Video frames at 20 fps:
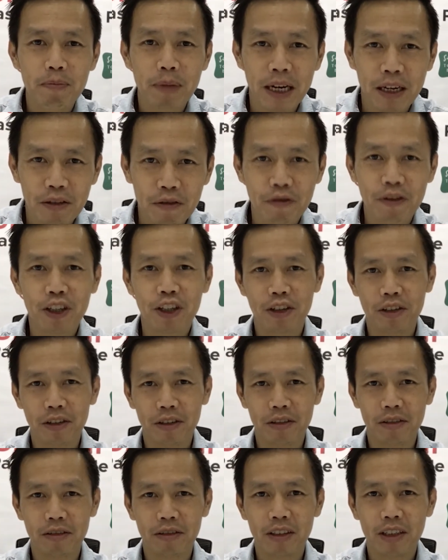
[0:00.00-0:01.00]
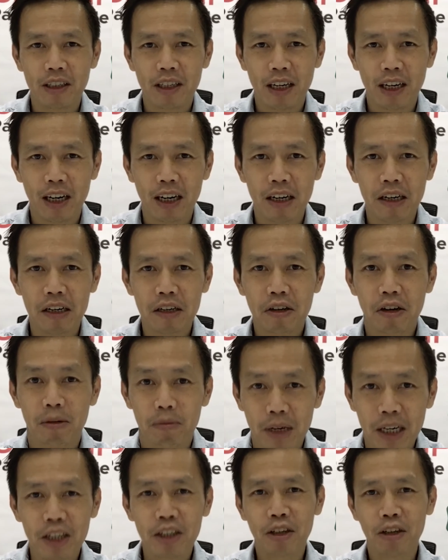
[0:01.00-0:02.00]
beneficial
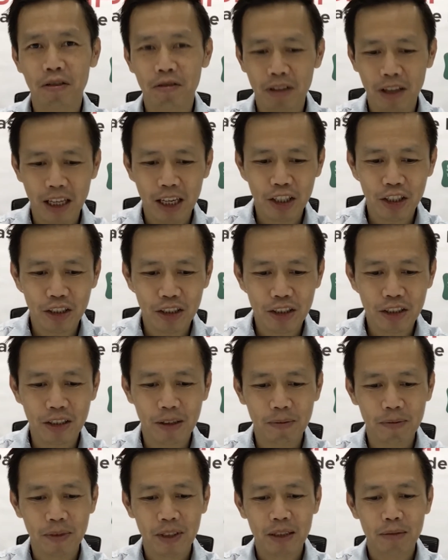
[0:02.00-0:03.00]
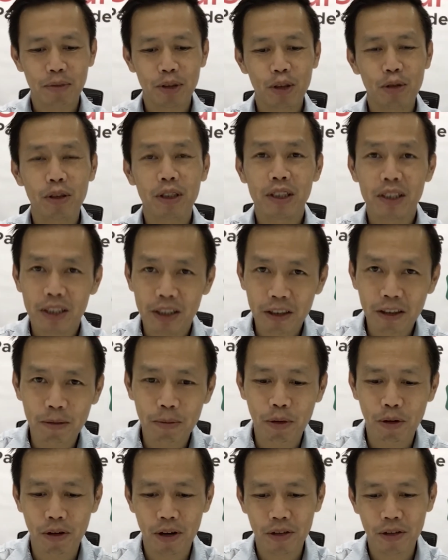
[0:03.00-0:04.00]
commercial relationship between
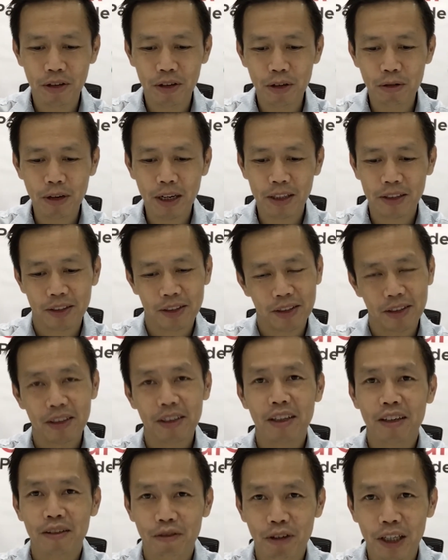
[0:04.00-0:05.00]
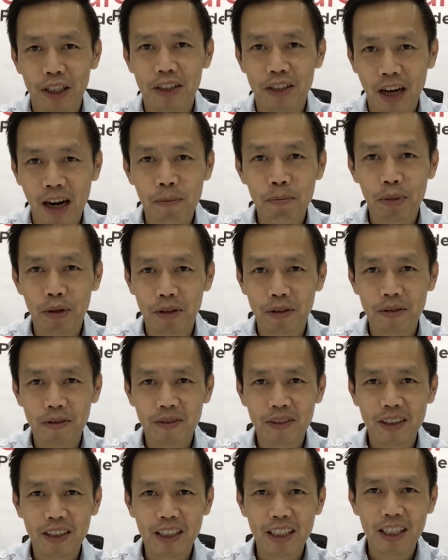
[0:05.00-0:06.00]
Singapore and the US. For example,
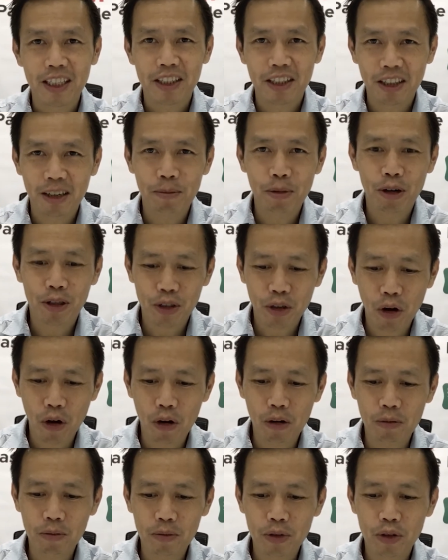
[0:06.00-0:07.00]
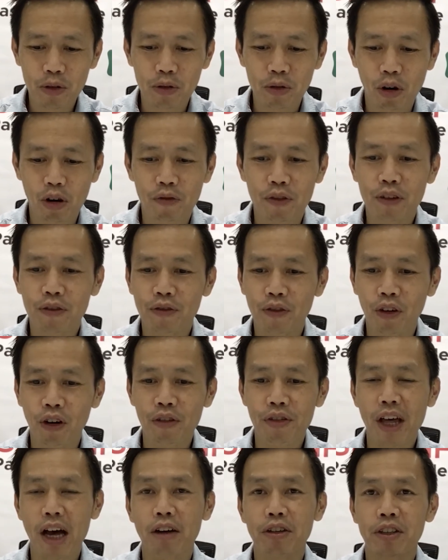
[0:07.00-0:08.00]
Singapore is home to over
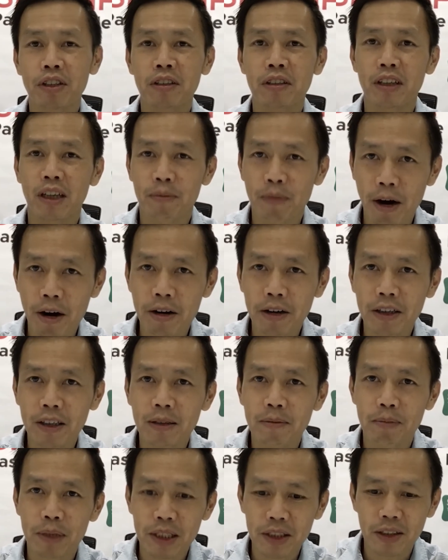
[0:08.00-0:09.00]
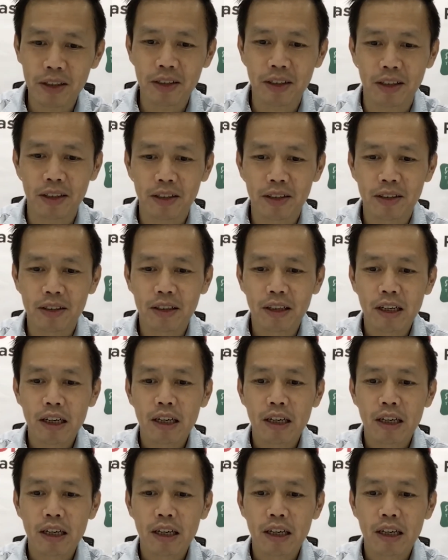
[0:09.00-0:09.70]
4,000 American businesses